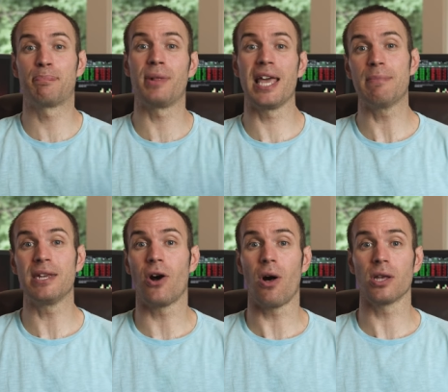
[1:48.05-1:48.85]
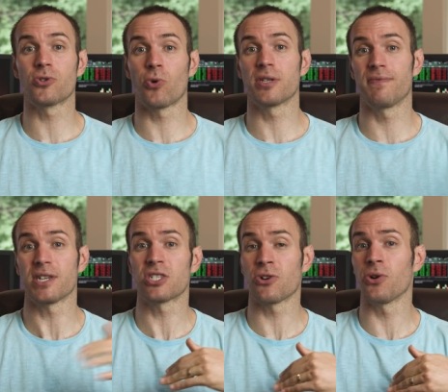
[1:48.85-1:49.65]
blaming all sorts of
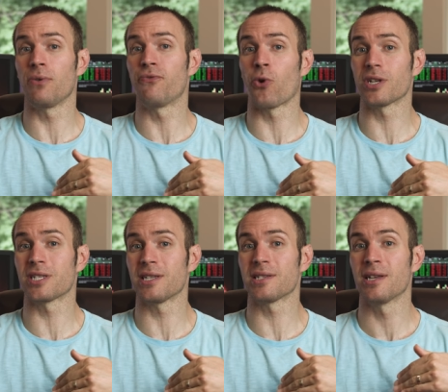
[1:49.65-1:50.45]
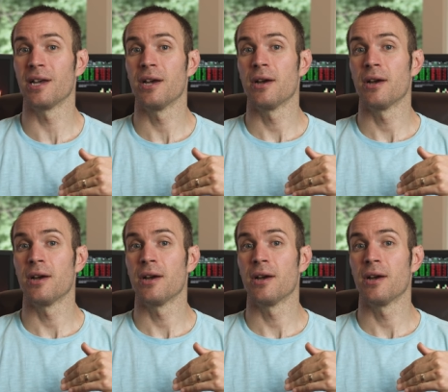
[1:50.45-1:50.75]
external forces